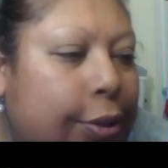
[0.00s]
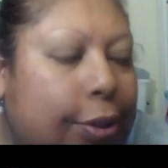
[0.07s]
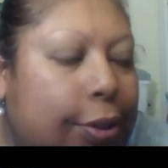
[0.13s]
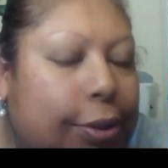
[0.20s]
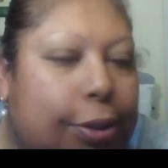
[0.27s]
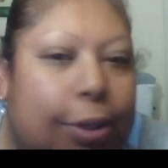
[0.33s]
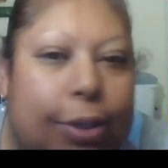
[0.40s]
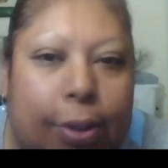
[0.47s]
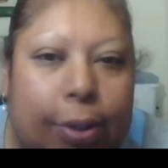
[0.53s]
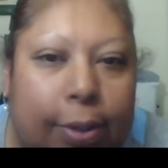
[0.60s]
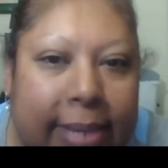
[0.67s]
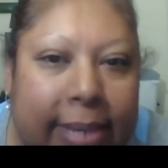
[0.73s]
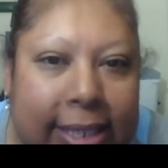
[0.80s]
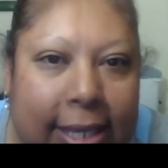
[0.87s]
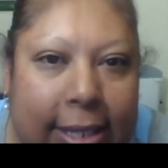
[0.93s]
Yo soy Norma
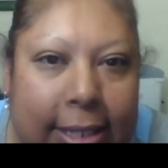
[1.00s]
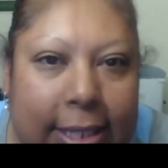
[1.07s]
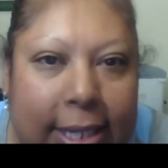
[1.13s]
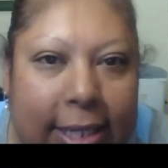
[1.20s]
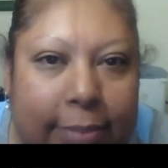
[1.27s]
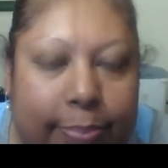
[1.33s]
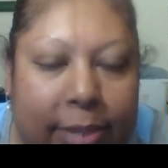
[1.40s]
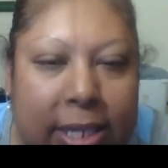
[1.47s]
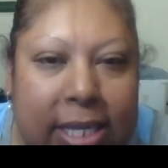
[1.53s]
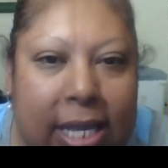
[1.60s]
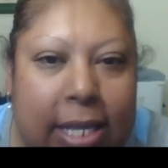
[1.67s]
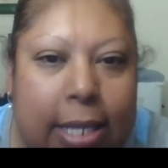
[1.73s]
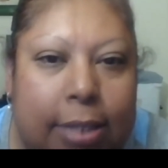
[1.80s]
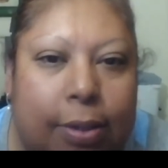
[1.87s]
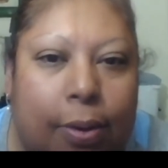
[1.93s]
Sánchez,
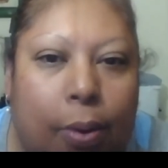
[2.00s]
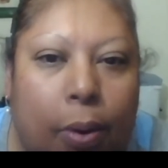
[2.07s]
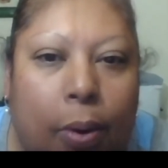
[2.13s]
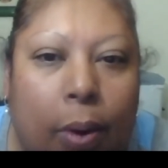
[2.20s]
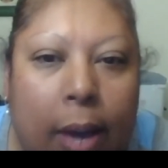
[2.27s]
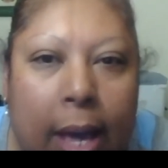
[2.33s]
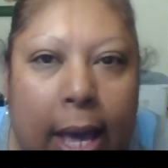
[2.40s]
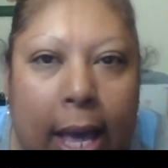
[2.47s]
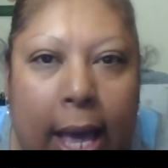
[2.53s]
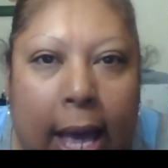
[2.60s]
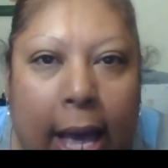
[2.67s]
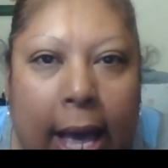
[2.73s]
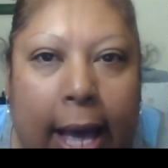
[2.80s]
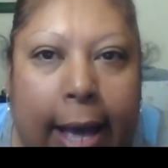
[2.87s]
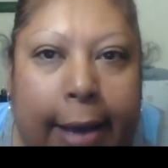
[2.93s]
pertenezco
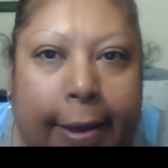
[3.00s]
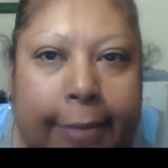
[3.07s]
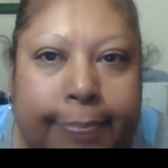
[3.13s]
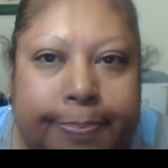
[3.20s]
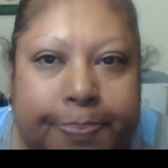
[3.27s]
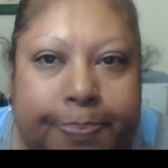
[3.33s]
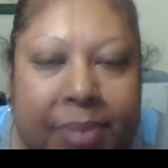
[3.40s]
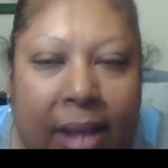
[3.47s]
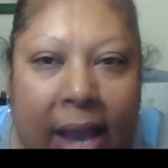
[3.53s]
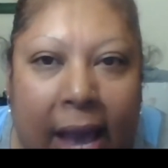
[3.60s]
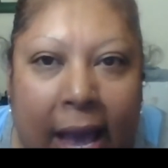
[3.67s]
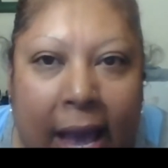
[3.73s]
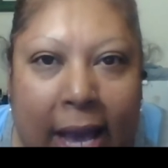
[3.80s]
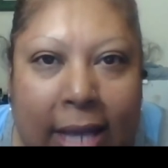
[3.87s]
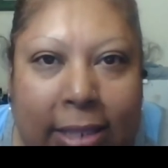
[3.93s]
a
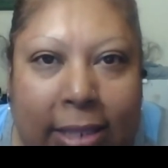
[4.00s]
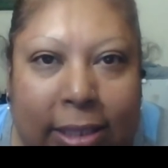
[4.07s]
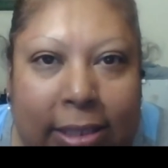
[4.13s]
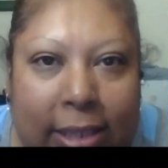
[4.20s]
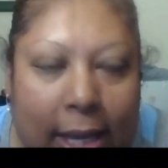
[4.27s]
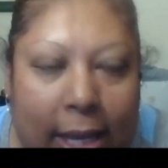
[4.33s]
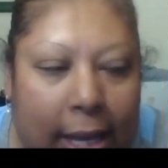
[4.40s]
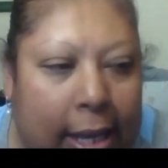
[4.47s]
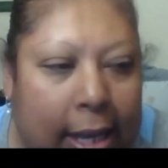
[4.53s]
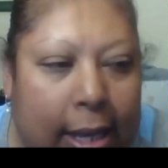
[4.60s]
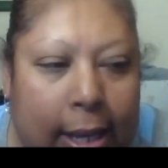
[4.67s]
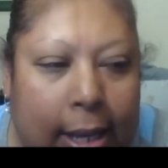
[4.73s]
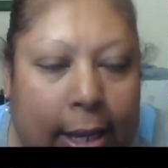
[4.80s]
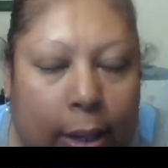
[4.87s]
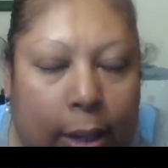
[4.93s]

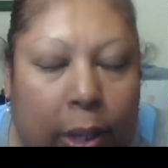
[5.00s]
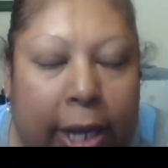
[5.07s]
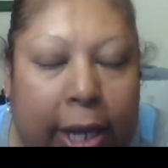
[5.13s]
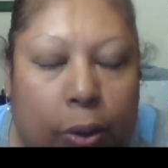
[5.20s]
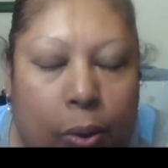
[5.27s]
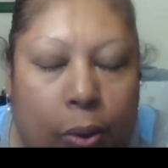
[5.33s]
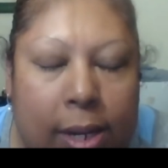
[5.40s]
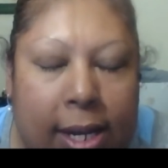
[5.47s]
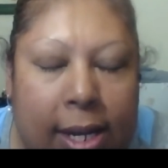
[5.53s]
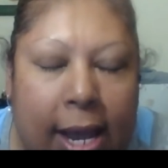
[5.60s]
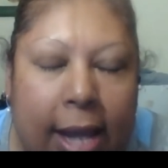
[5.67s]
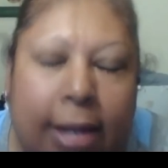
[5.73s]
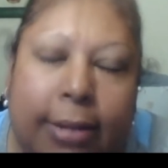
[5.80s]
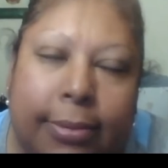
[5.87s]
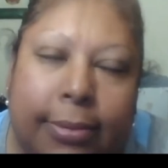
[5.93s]
ACCE en
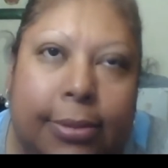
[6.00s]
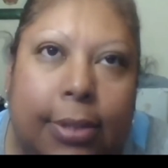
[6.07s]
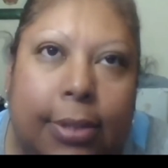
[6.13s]
Oakland.